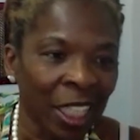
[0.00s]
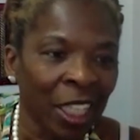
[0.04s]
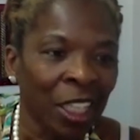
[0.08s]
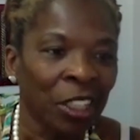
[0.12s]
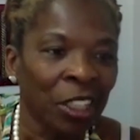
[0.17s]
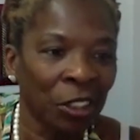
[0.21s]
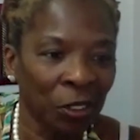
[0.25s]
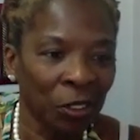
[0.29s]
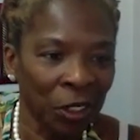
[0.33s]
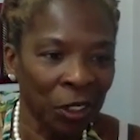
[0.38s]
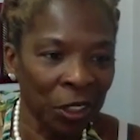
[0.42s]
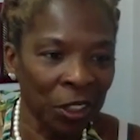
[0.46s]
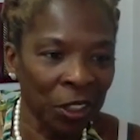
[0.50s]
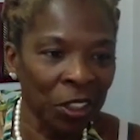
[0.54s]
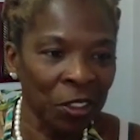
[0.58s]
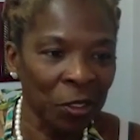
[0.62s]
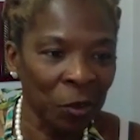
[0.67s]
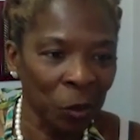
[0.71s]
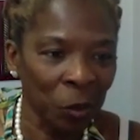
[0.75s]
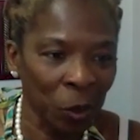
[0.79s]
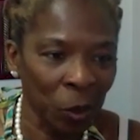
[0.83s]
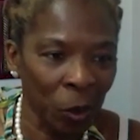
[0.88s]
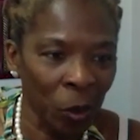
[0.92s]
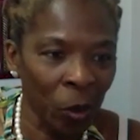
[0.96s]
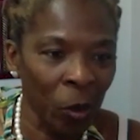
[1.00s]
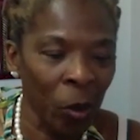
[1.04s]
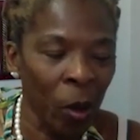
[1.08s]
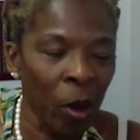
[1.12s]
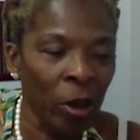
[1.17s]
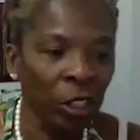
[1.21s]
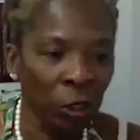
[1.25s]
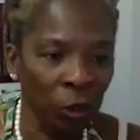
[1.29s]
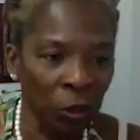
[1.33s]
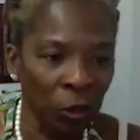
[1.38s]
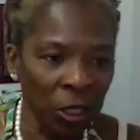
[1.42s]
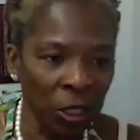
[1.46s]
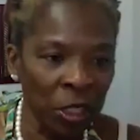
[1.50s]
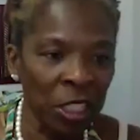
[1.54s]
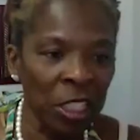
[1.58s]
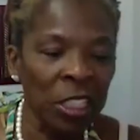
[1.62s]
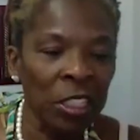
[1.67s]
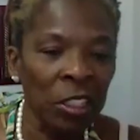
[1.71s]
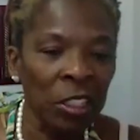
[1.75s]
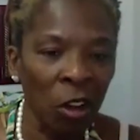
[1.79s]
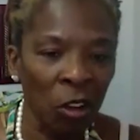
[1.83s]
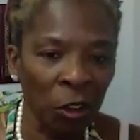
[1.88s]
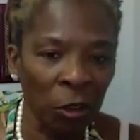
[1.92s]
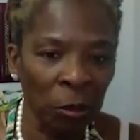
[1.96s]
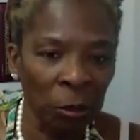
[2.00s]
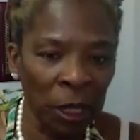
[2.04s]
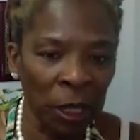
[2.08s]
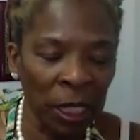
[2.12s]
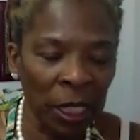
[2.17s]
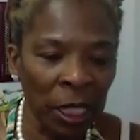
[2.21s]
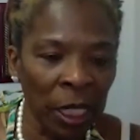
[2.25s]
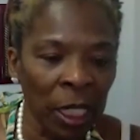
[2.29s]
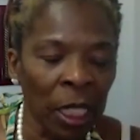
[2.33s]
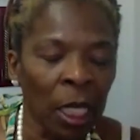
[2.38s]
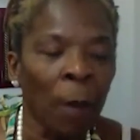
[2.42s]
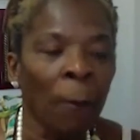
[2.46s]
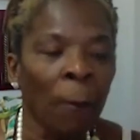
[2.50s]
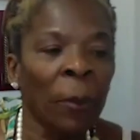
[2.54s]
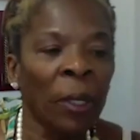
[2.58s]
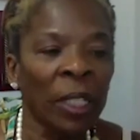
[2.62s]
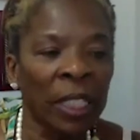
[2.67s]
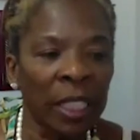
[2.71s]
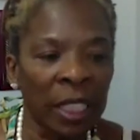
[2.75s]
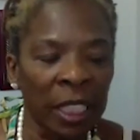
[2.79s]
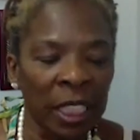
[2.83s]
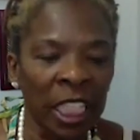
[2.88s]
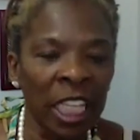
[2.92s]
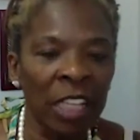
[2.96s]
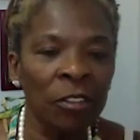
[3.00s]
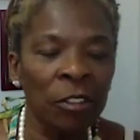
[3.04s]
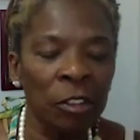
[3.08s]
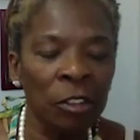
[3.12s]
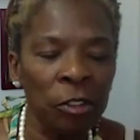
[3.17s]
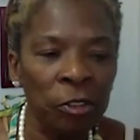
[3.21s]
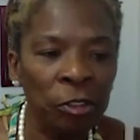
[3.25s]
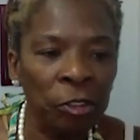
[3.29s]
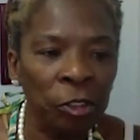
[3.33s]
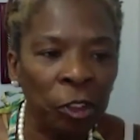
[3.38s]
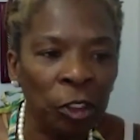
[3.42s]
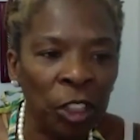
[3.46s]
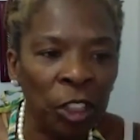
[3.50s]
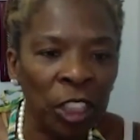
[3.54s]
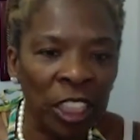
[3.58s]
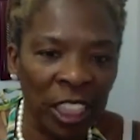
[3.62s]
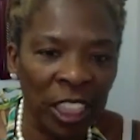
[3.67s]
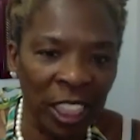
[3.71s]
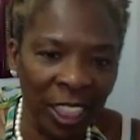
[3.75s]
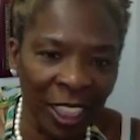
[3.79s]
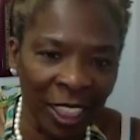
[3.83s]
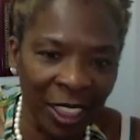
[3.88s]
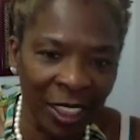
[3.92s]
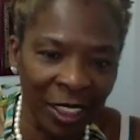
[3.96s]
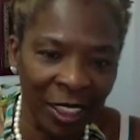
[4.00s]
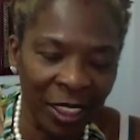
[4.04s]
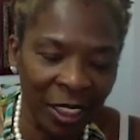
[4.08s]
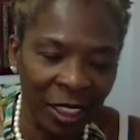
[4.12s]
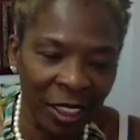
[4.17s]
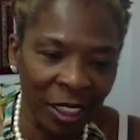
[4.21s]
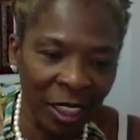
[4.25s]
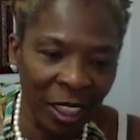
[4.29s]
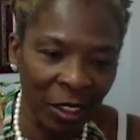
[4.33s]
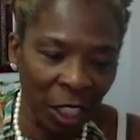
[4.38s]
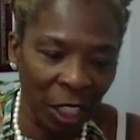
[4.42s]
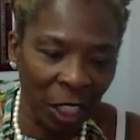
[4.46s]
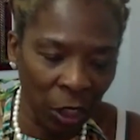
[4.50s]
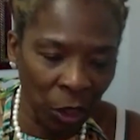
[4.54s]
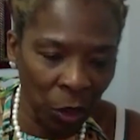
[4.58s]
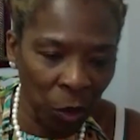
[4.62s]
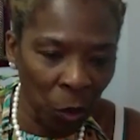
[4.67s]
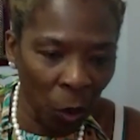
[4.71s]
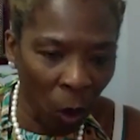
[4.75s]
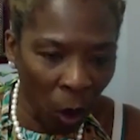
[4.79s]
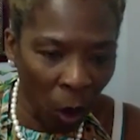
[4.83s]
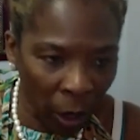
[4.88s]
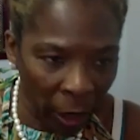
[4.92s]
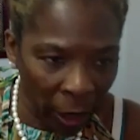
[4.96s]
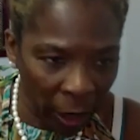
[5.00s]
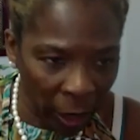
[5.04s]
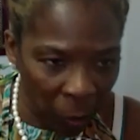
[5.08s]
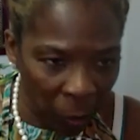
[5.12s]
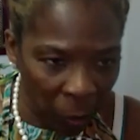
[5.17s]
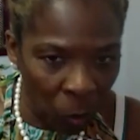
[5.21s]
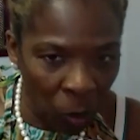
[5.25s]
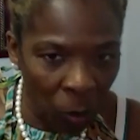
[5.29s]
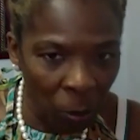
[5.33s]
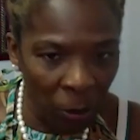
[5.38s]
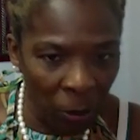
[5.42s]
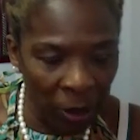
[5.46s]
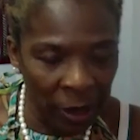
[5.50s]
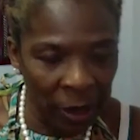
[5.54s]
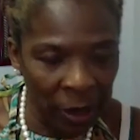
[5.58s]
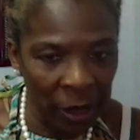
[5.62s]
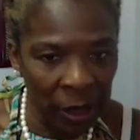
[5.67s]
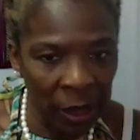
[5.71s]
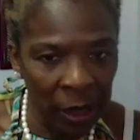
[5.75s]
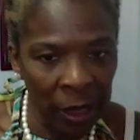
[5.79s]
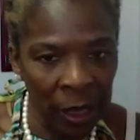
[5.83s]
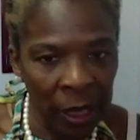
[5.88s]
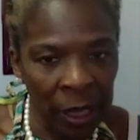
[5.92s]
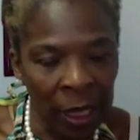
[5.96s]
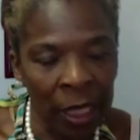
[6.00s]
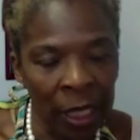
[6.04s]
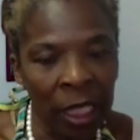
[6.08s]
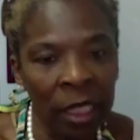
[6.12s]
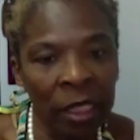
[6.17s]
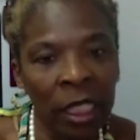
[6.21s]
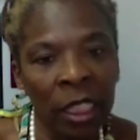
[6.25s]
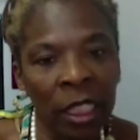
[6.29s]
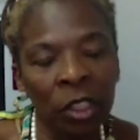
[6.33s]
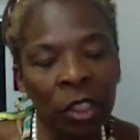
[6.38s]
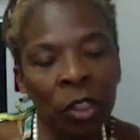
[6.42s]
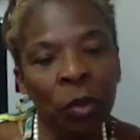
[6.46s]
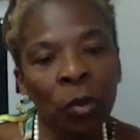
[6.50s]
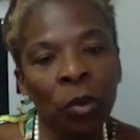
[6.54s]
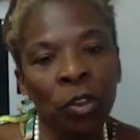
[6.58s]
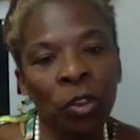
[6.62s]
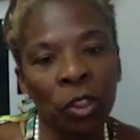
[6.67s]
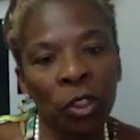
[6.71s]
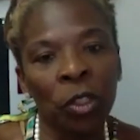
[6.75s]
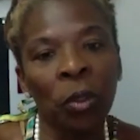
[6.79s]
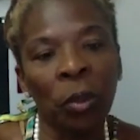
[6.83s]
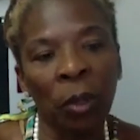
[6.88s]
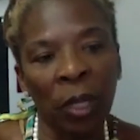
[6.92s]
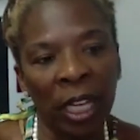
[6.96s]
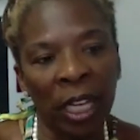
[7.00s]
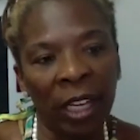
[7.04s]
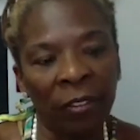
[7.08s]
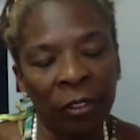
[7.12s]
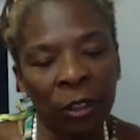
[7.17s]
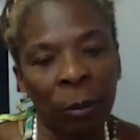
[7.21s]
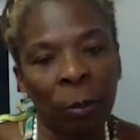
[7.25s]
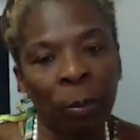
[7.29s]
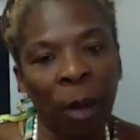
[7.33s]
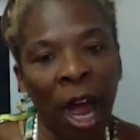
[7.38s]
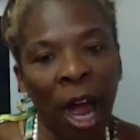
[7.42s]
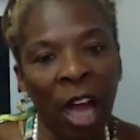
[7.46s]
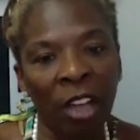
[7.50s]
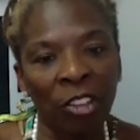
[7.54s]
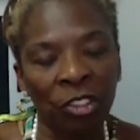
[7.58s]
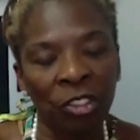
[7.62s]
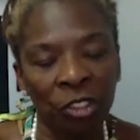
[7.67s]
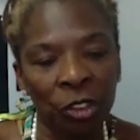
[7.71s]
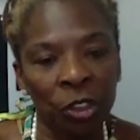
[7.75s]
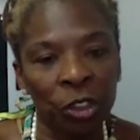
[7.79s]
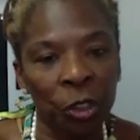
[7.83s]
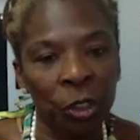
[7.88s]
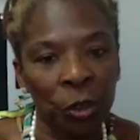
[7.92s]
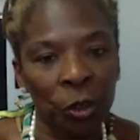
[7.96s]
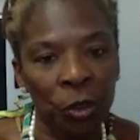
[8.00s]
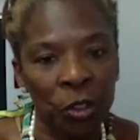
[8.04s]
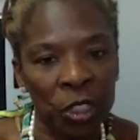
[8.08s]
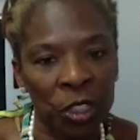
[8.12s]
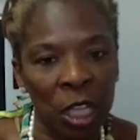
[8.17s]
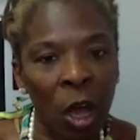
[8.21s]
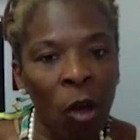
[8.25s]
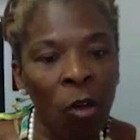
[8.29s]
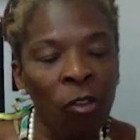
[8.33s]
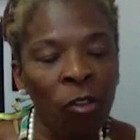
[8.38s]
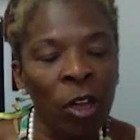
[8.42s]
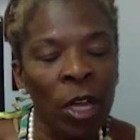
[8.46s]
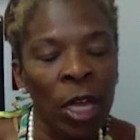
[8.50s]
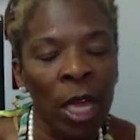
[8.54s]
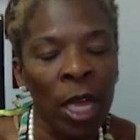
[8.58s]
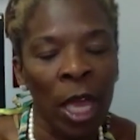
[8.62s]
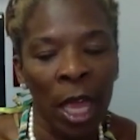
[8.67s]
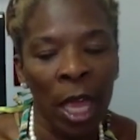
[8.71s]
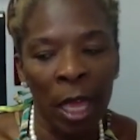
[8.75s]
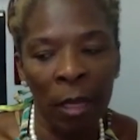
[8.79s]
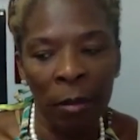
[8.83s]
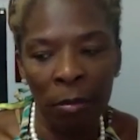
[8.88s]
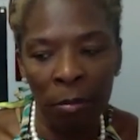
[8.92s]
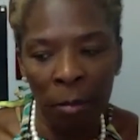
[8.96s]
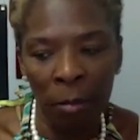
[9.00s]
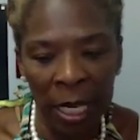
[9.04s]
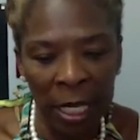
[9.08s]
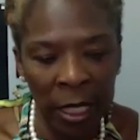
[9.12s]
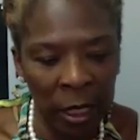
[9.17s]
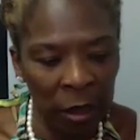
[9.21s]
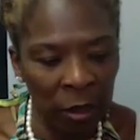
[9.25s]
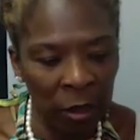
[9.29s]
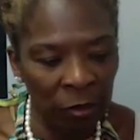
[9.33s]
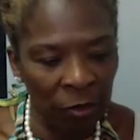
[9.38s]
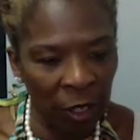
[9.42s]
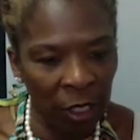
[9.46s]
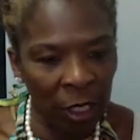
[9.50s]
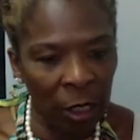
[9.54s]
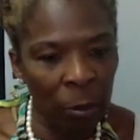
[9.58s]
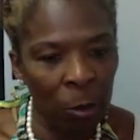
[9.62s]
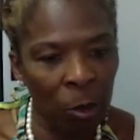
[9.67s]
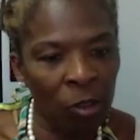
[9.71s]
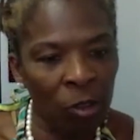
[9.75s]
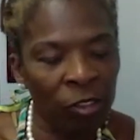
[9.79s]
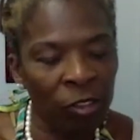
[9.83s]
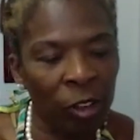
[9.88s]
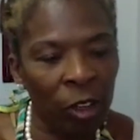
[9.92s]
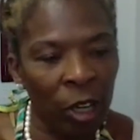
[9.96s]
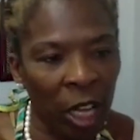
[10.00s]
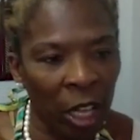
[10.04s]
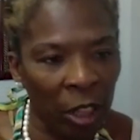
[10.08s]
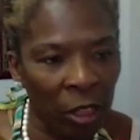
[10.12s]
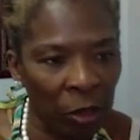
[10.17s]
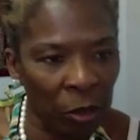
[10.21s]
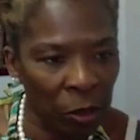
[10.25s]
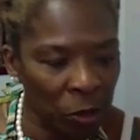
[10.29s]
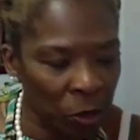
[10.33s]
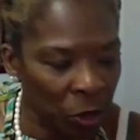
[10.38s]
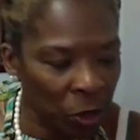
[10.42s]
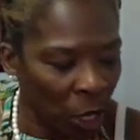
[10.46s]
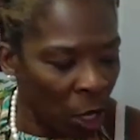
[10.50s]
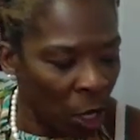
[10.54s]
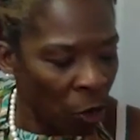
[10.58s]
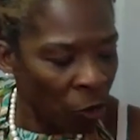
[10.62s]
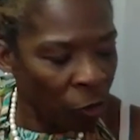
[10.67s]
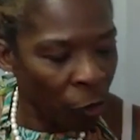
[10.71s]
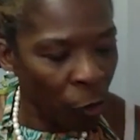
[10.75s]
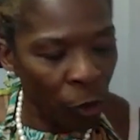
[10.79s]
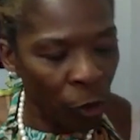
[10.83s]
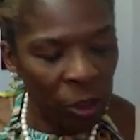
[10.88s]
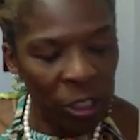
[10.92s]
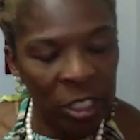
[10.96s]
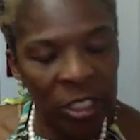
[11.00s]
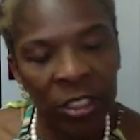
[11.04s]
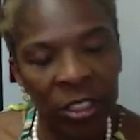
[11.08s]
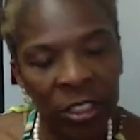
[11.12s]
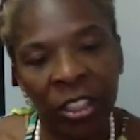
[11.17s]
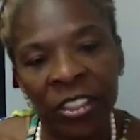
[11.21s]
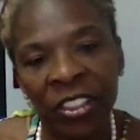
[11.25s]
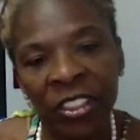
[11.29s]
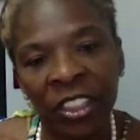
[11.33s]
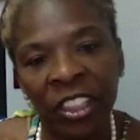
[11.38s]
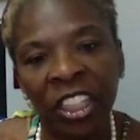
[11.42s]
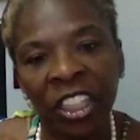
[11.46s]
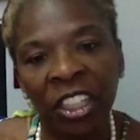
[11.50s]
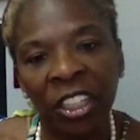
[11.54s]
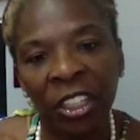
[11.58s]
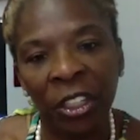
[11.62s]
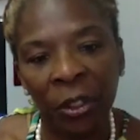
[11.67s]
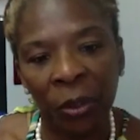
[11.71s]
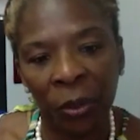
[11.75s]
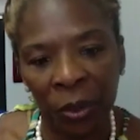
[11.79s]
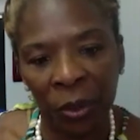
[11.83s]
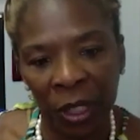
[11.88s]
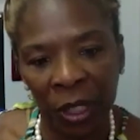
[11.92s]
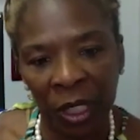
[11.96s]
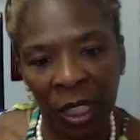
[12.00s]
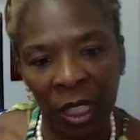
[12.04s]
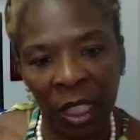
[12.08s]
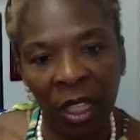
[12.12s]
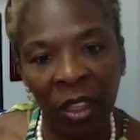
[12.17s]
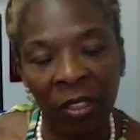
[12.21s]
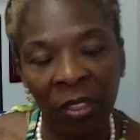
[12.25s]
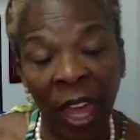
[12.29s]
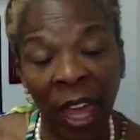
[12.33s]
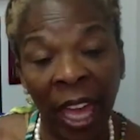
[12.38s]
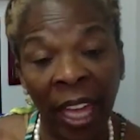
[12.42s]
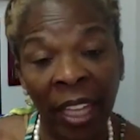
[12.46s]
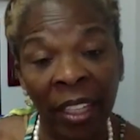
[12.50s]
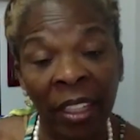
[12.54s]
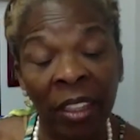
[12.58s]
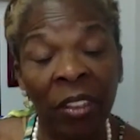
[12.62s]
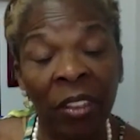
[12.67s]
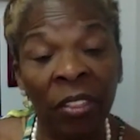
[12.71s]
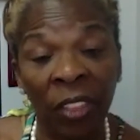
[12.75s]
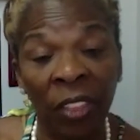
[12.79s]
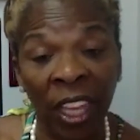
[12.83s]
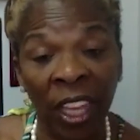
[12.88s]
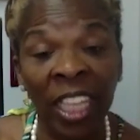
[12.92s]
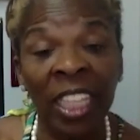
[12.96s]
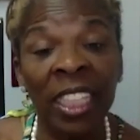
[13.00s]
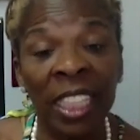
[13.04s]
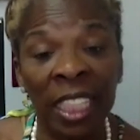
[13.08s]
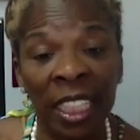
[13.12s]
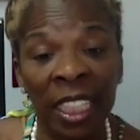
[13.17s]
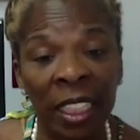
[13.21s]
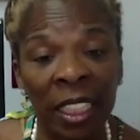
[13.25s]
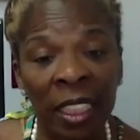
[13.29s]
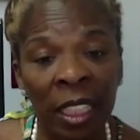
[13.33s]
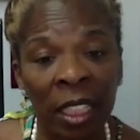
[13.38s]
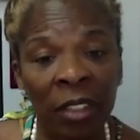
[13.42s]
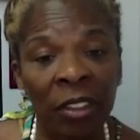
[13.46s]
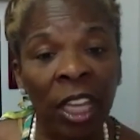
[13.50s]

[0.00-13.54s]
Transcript: You're in this world, you're in this army, but never forget that you are a woman and that you do have to posture yourself and make it available for others for the security that they need.